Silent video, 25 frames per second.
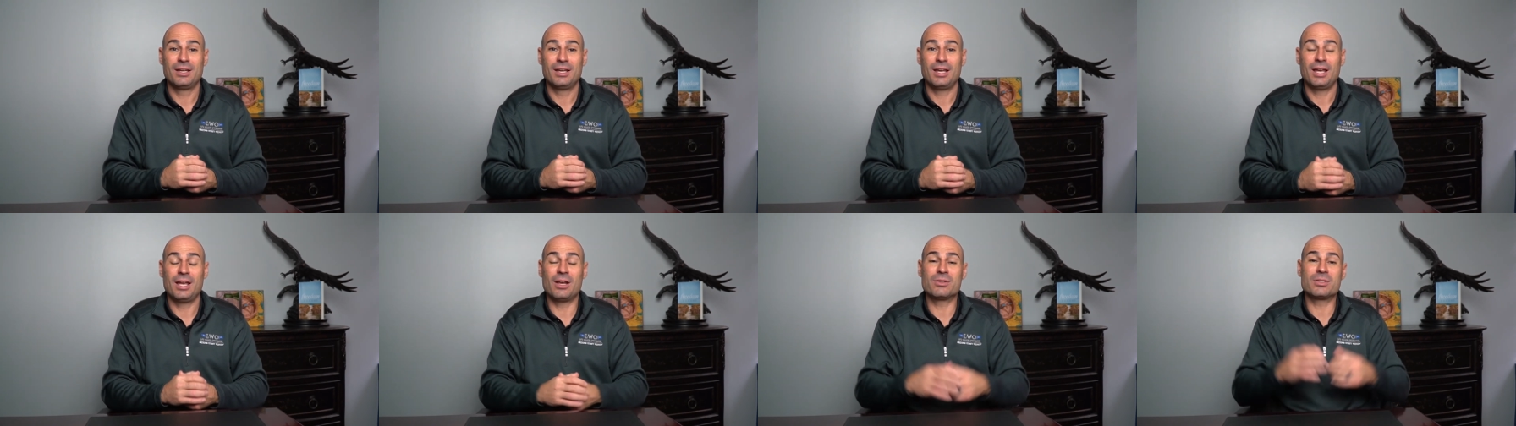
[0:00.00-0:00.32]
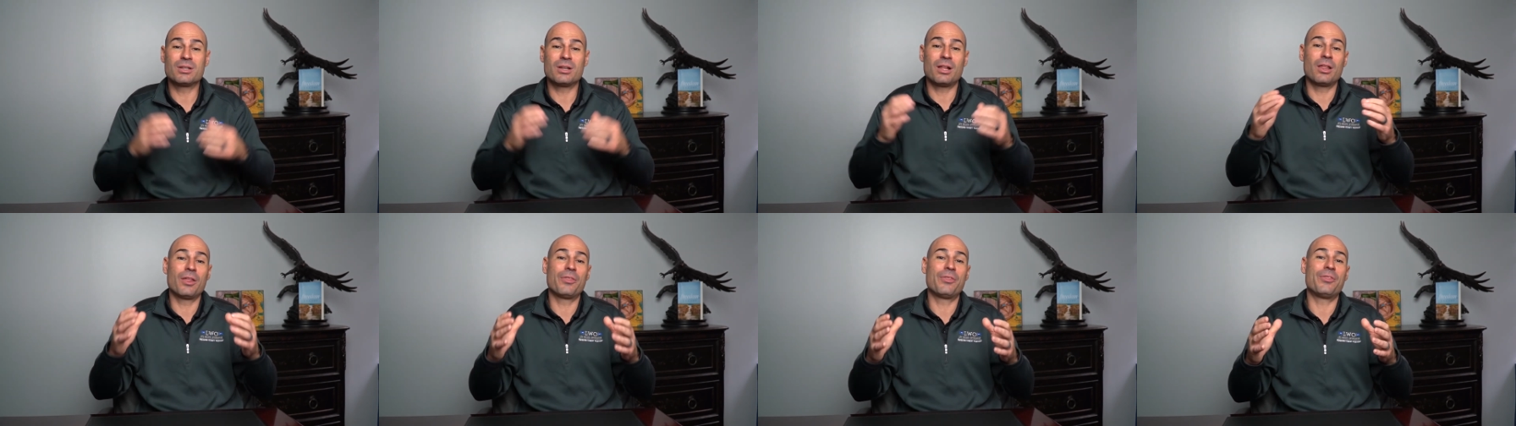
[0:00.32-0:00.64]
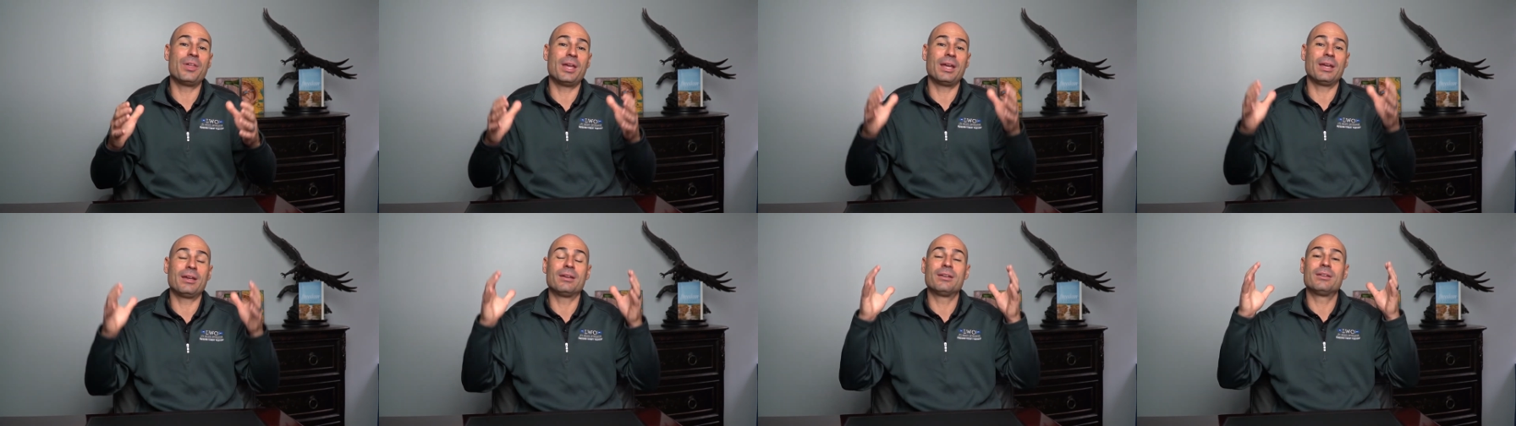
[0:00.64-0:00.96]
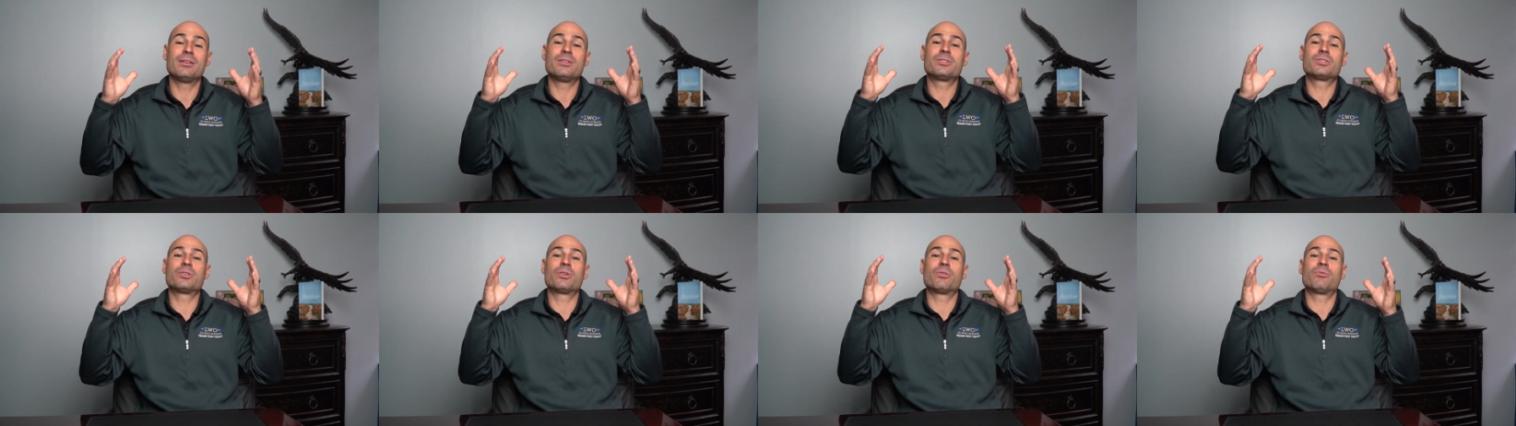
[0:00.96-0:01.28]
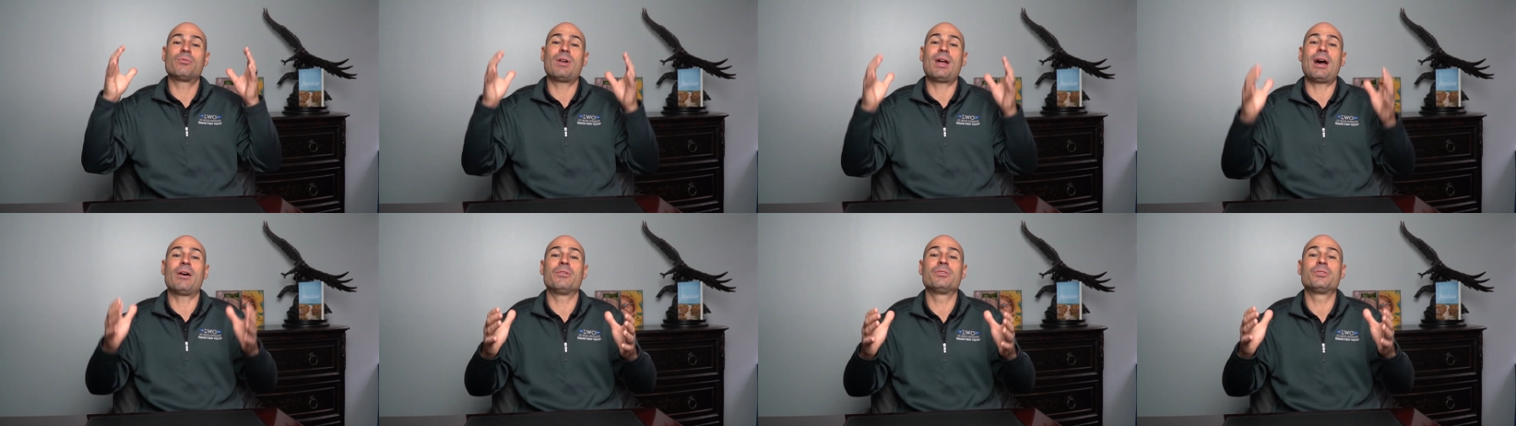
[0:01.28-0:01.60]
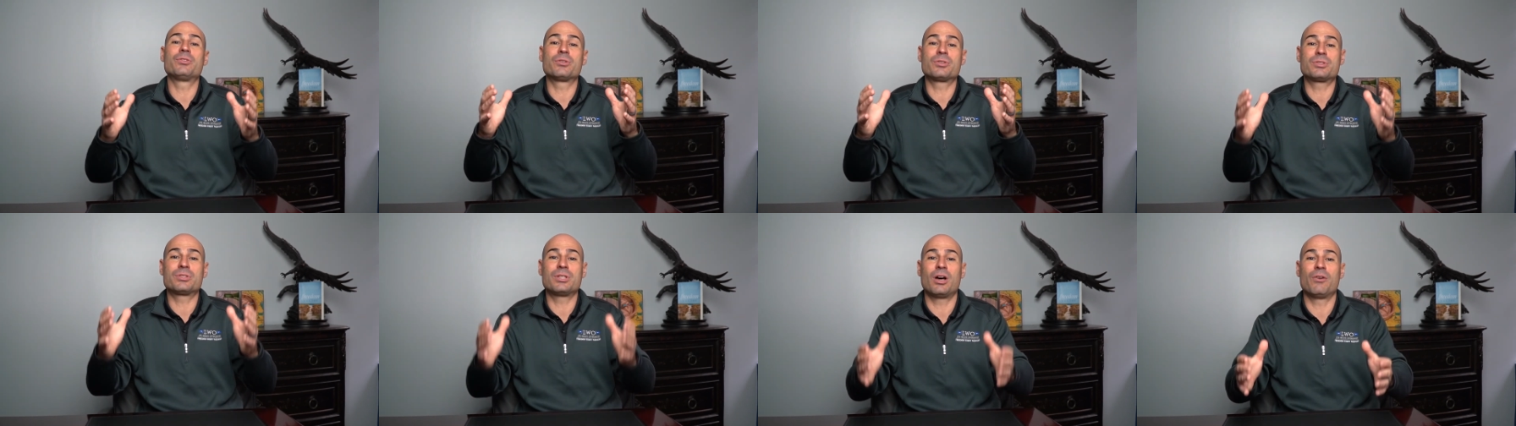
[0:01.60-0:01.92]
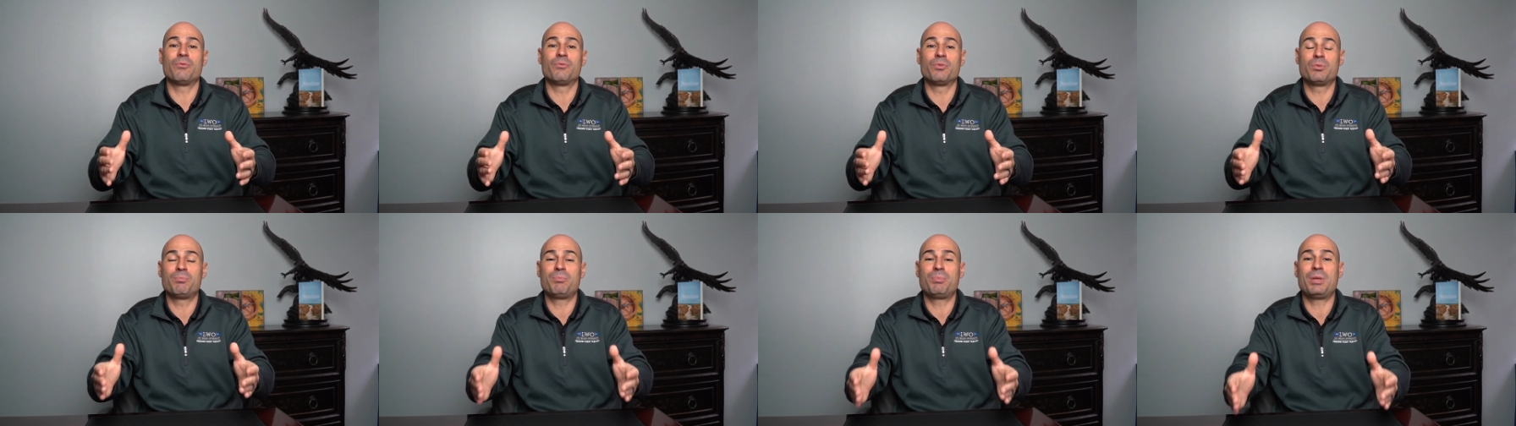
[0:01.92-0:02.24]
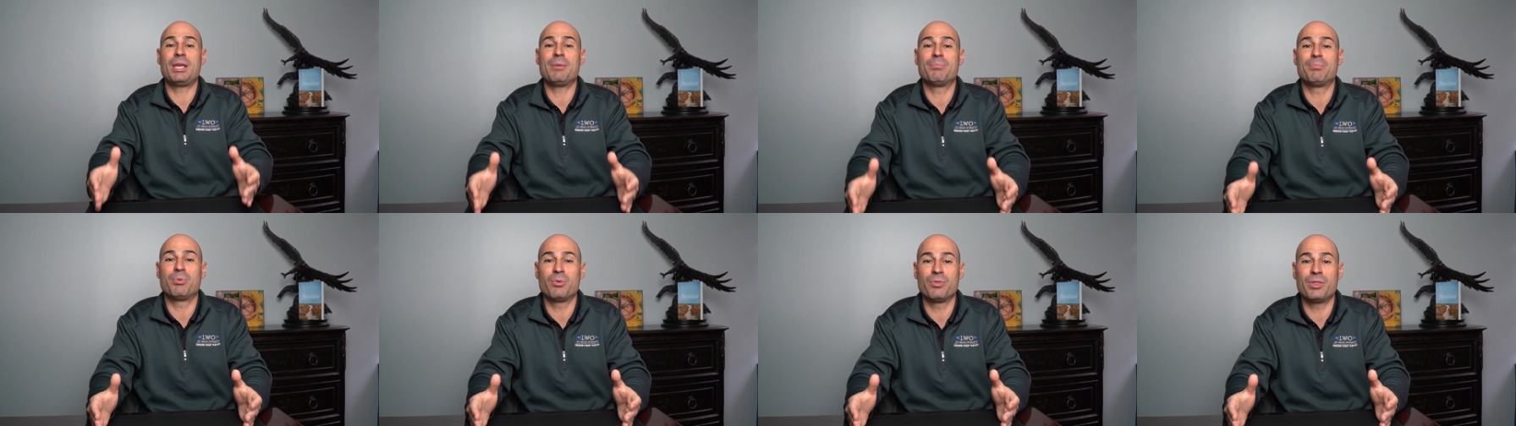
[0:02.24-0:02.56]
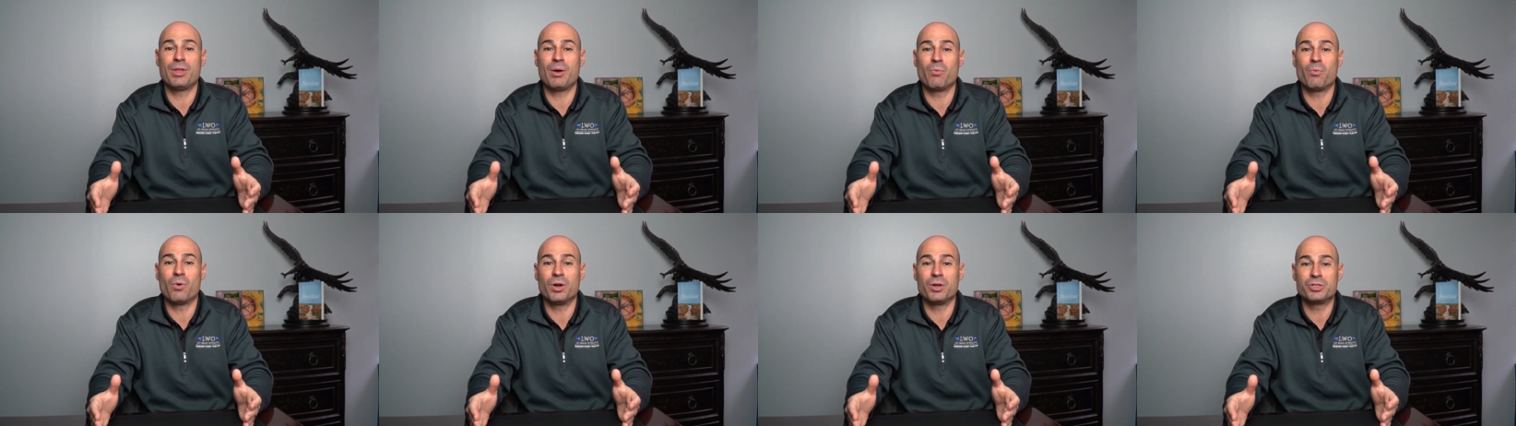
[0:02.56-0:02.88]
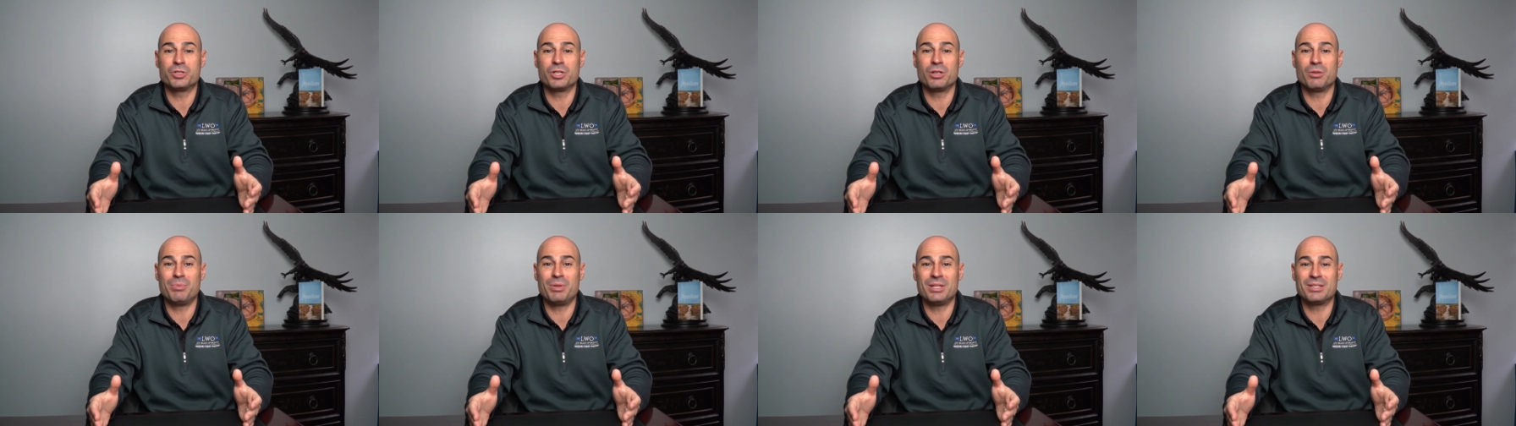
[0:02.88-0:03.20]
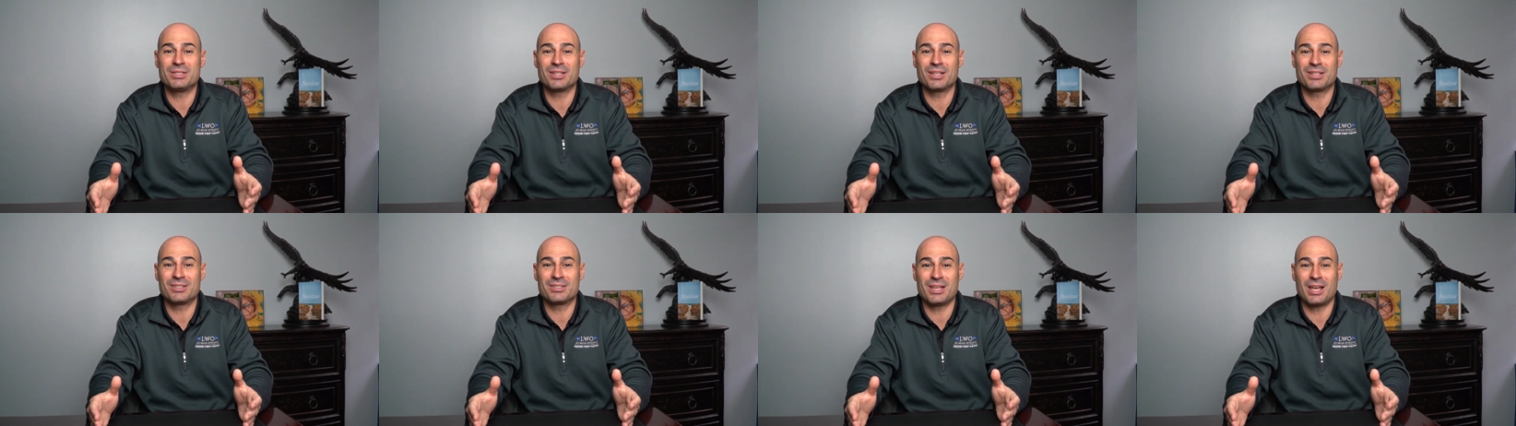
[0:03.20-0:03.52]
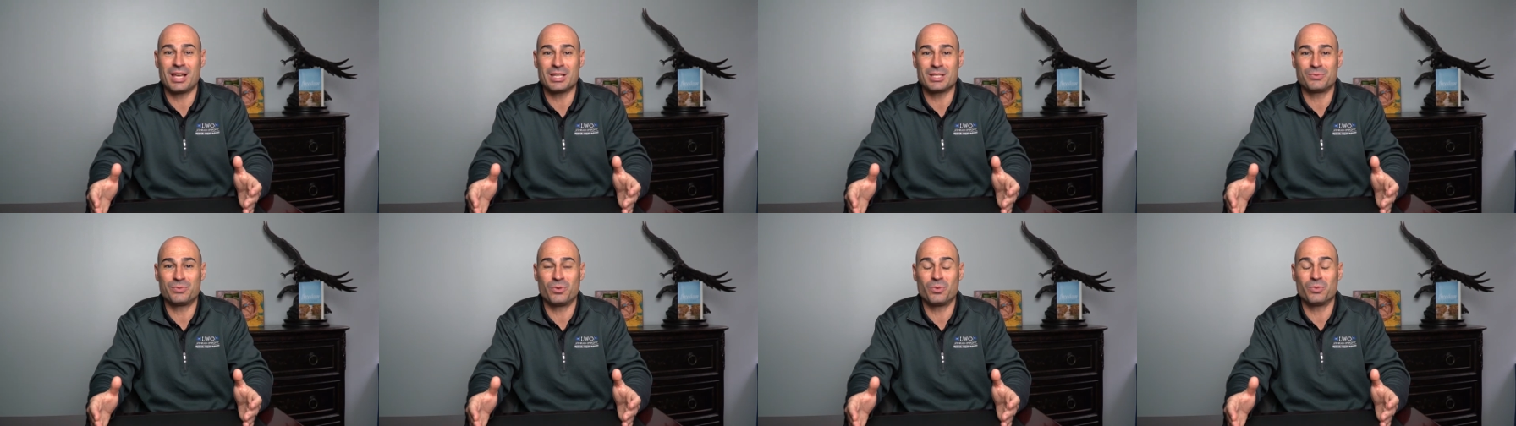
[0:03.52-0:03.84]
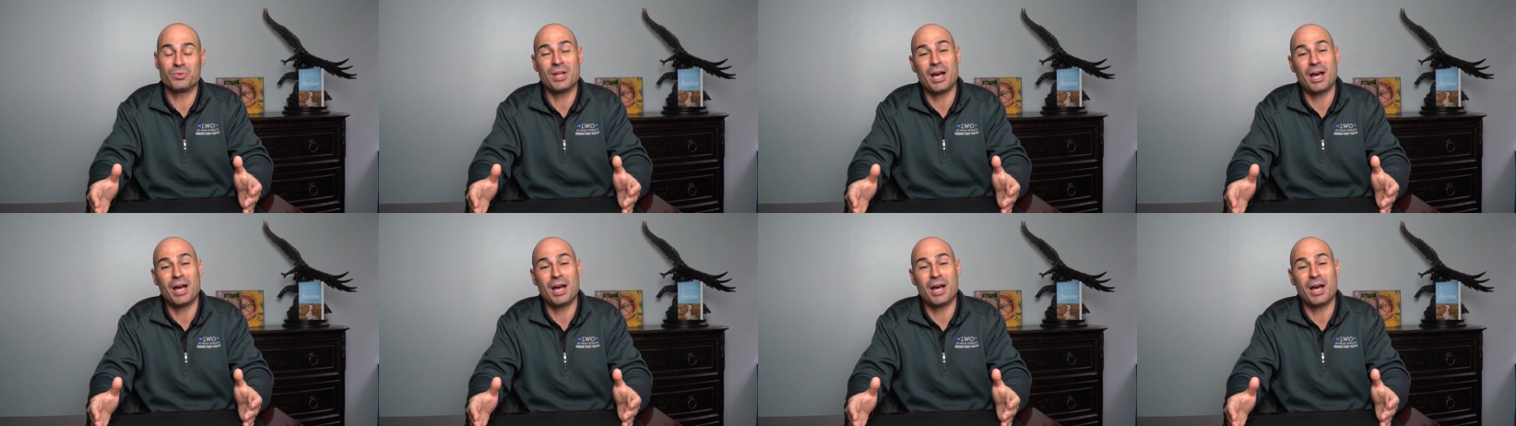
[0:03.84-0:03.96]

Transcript: Here's another thing surround yourself with people that want you to be successful,